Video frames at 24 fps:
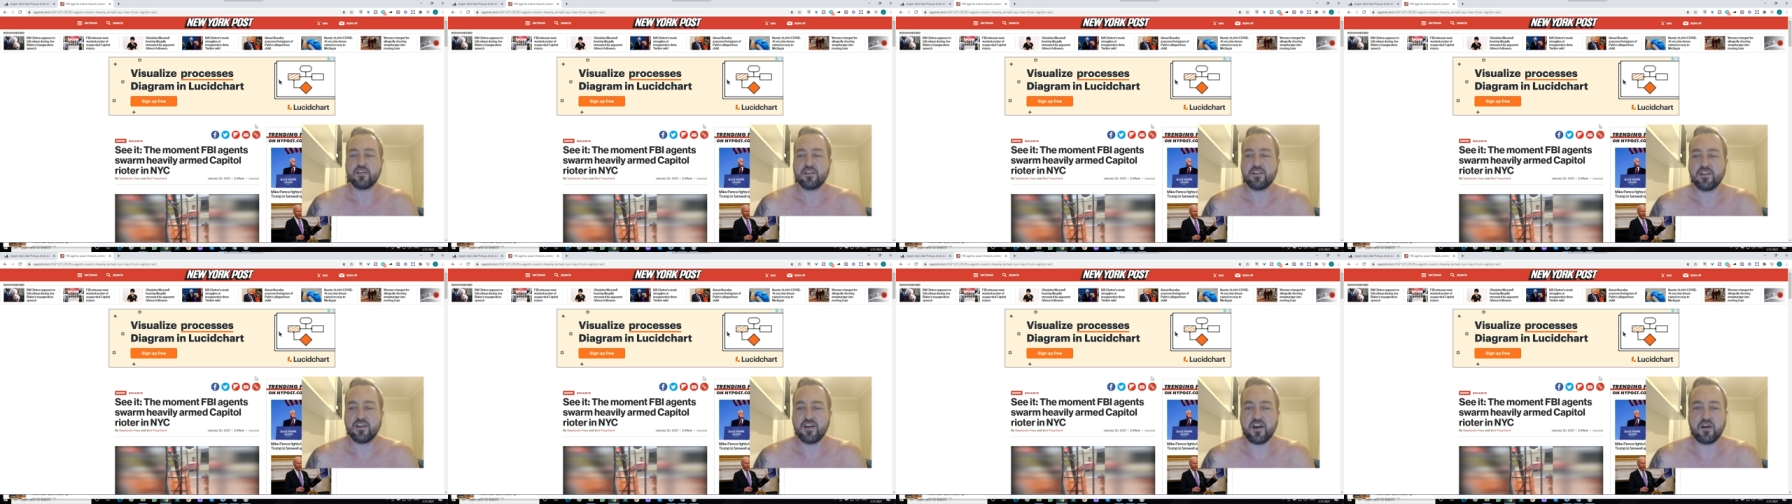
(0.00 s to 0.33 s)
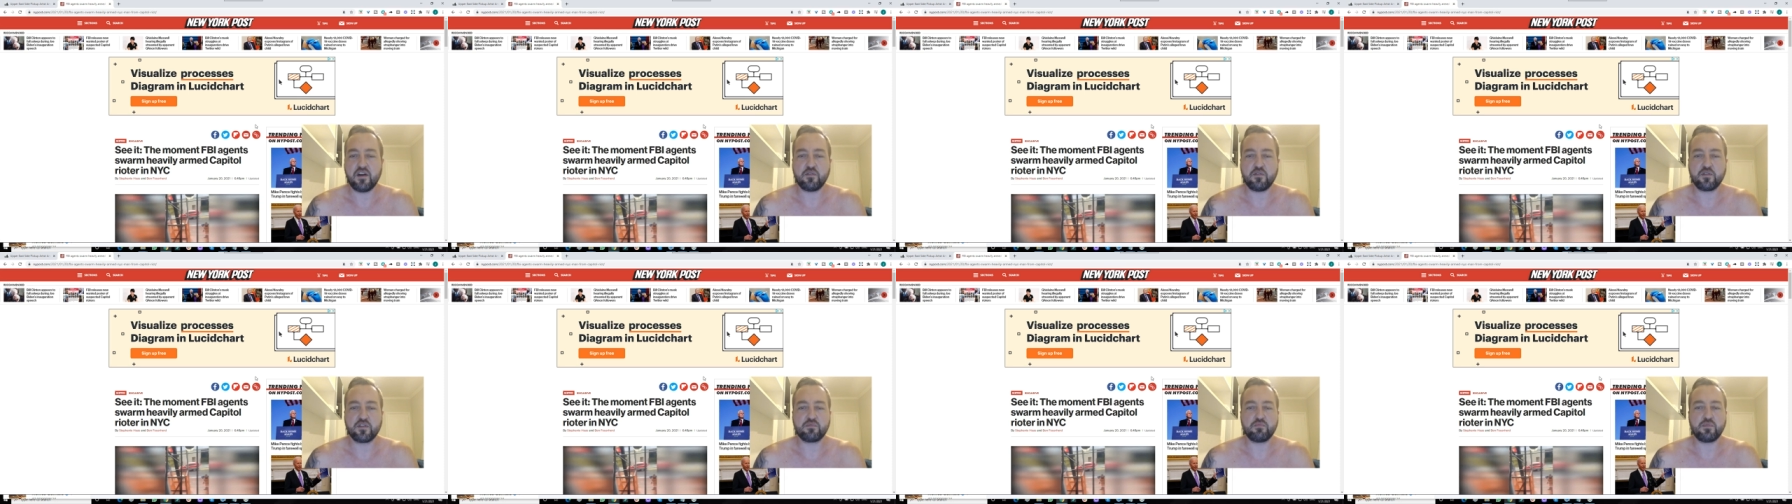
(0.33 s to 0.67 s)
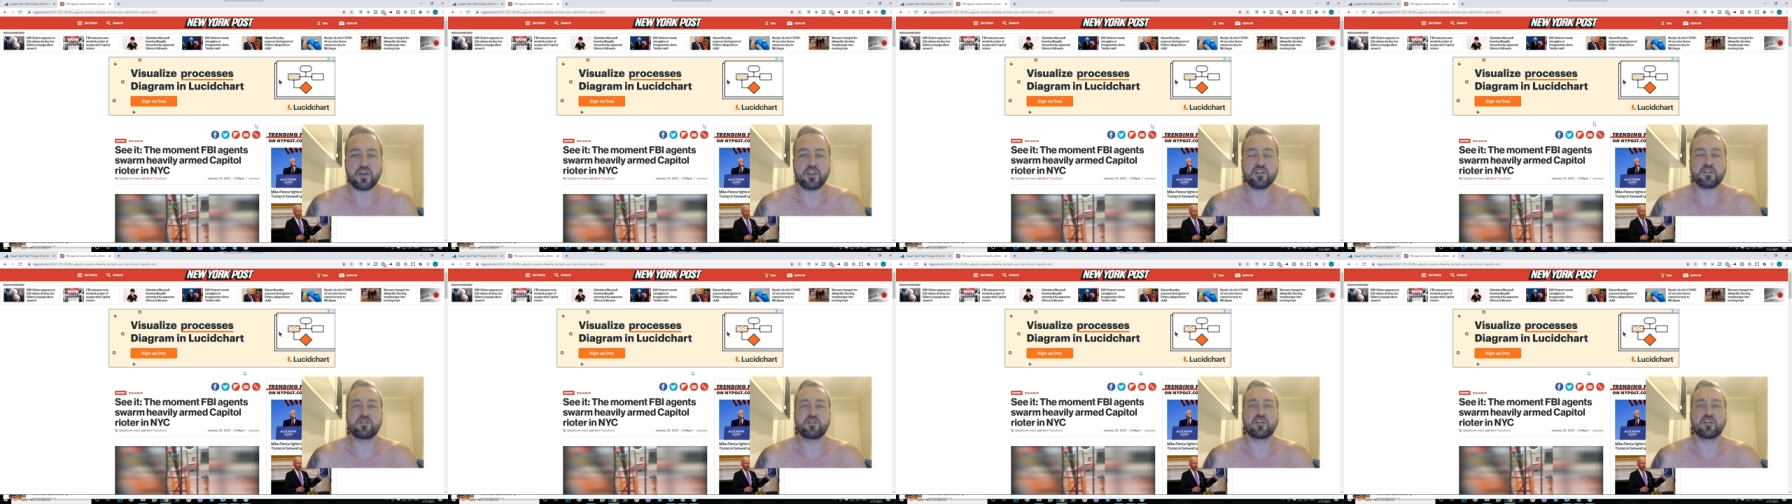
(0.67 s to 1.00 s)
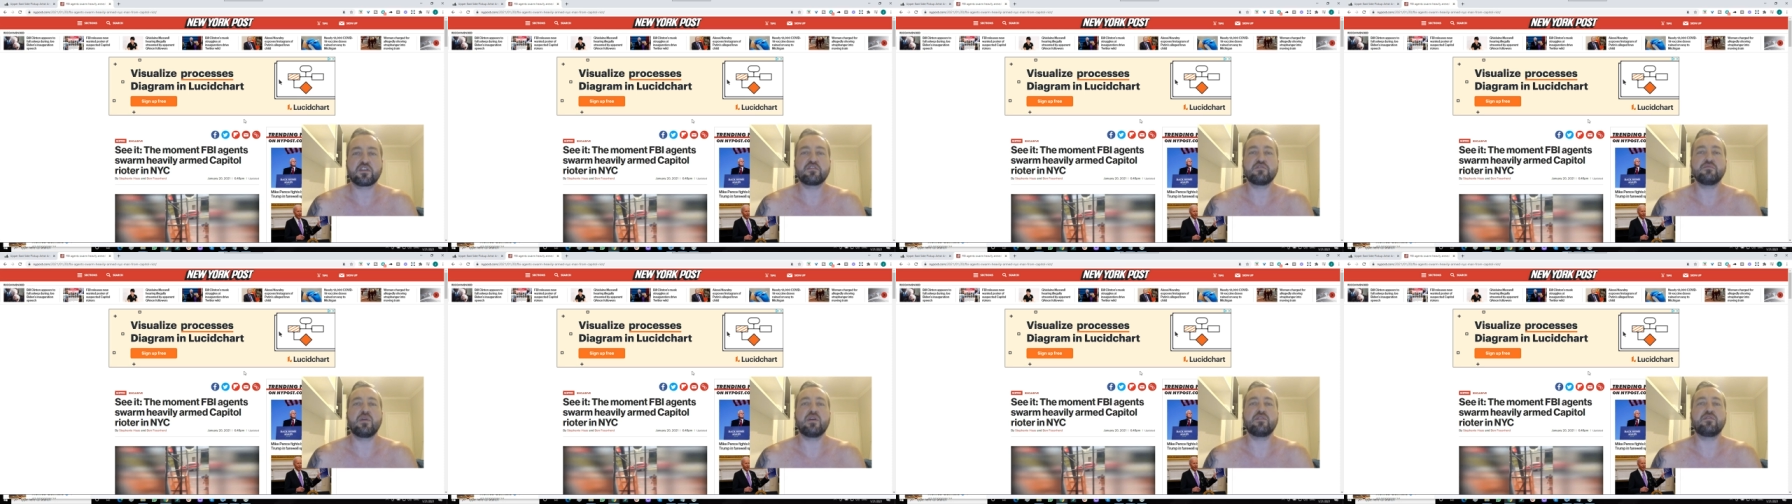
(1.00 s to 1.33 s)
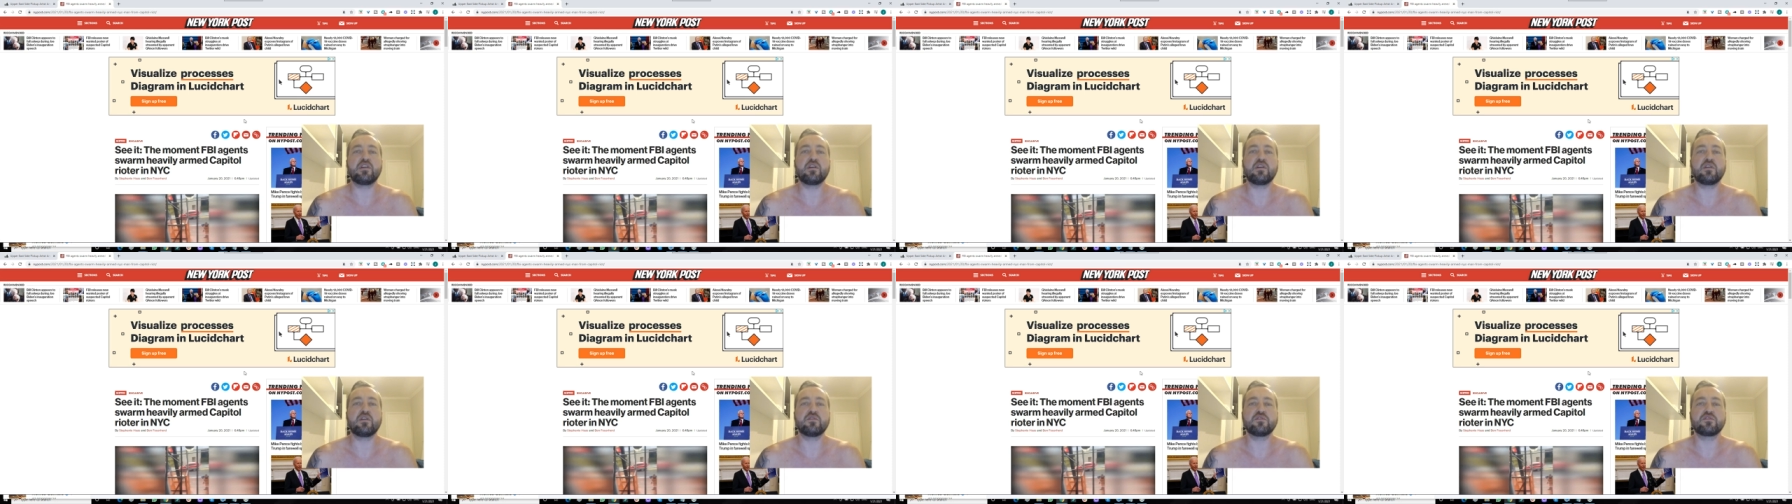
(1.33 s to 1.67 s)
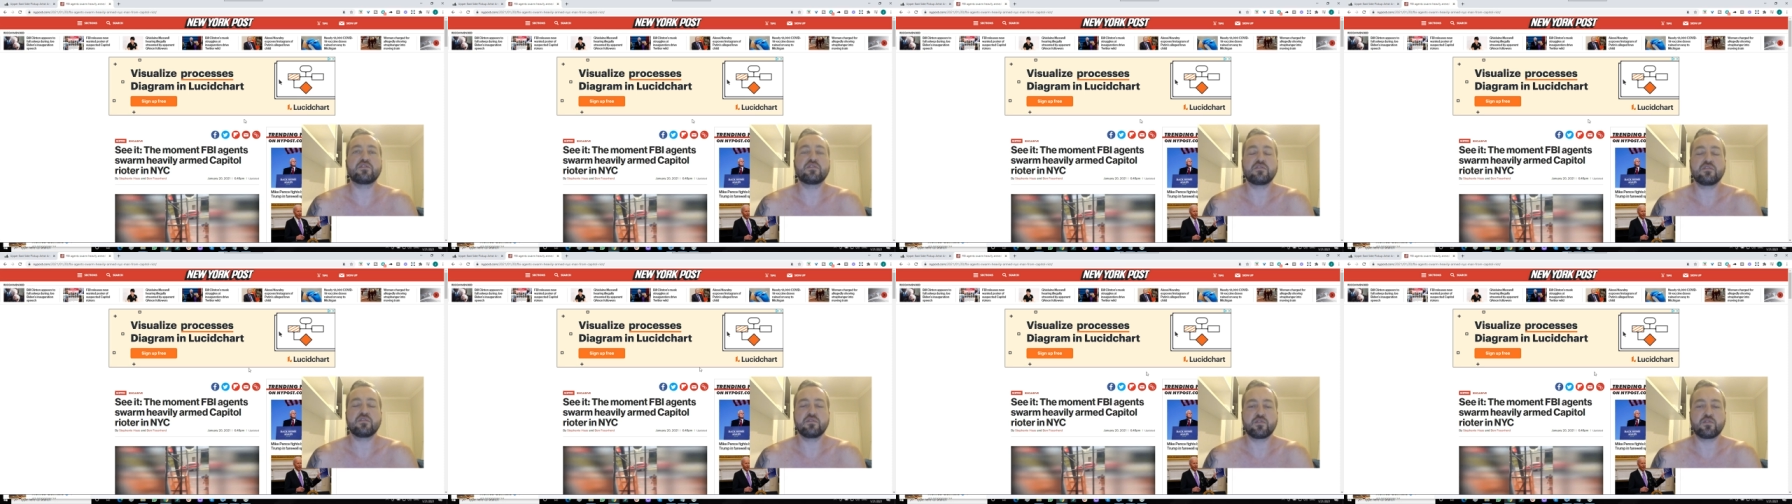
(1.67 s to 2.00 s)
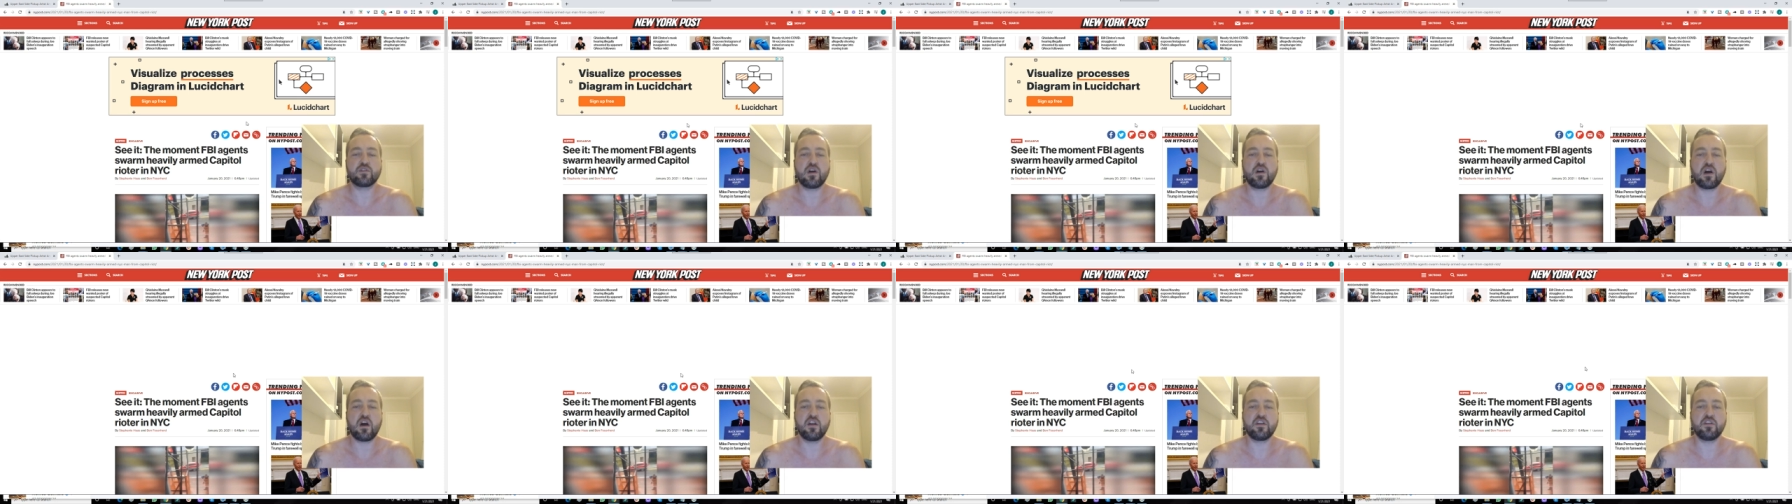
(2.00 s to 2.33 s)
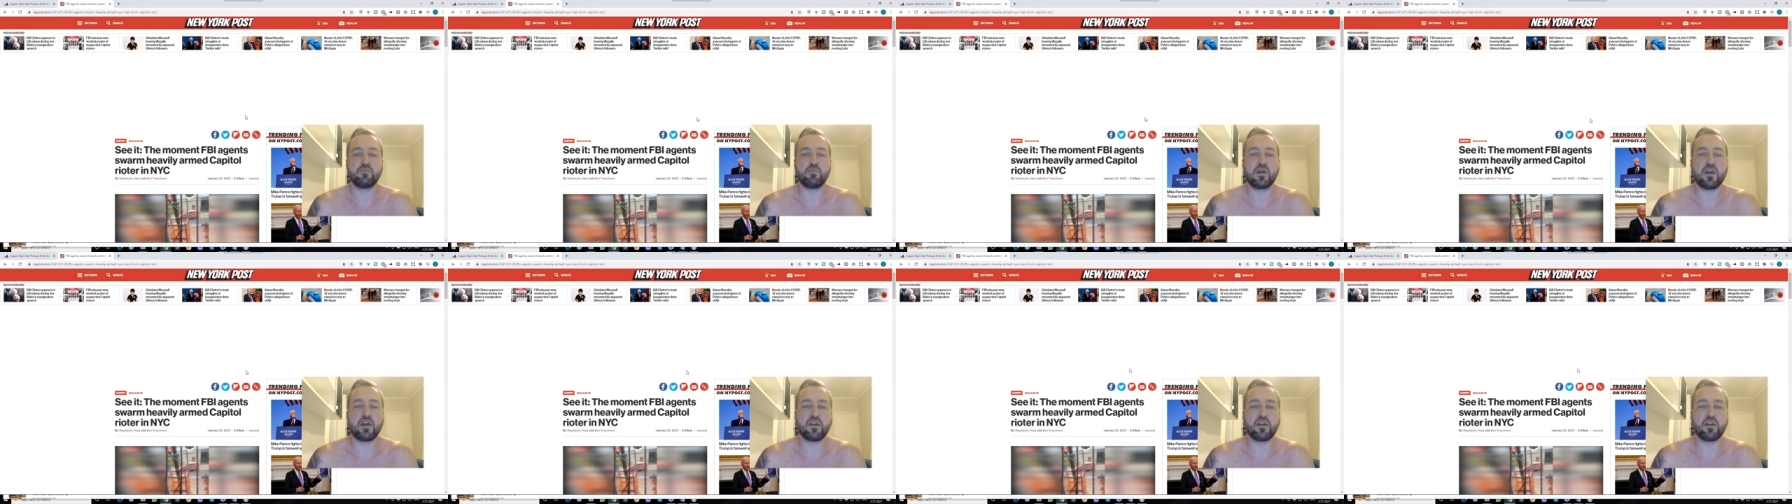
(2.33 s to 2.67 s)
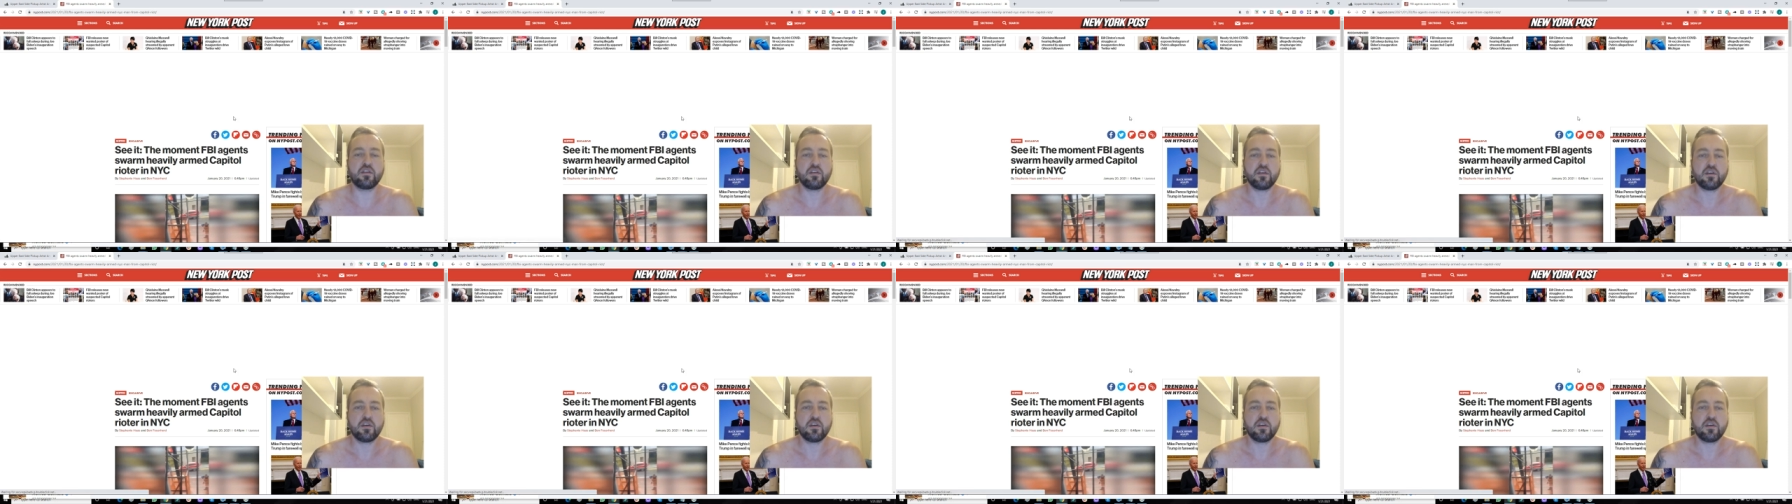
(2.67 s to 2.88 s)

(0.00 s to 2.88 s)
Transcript: uh, with me and the chick from my videos for on-demand